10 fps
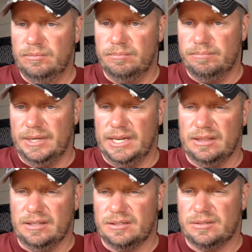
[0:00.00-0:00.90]
being
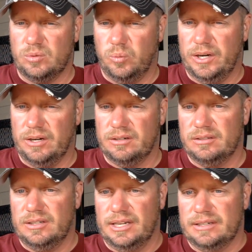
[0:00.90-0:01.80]
this
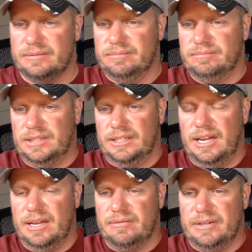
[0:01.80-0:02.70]
weird like
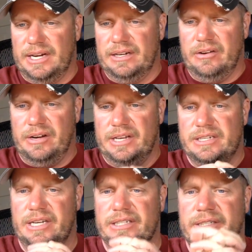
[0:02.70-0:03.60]
Italian brand in the United
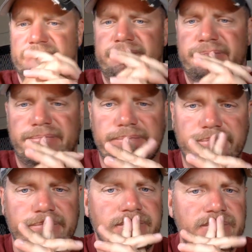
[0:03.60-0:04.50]
States?
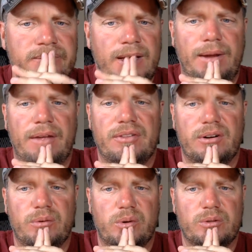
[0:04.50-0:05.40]
You might have
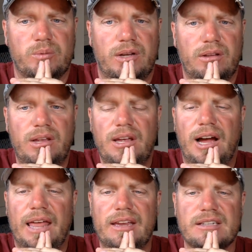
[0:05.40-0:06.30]
third row as well.
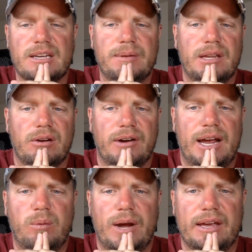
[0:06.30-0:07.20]
I think it's going to be the
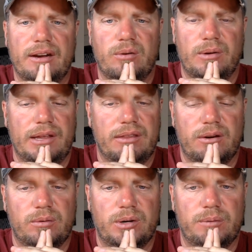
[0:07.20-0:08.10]
Grand Wagoneer will have
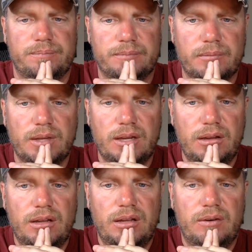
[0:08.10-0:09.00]
third row.
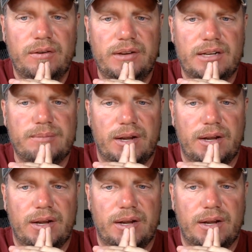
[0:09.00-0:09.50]
Rivian has about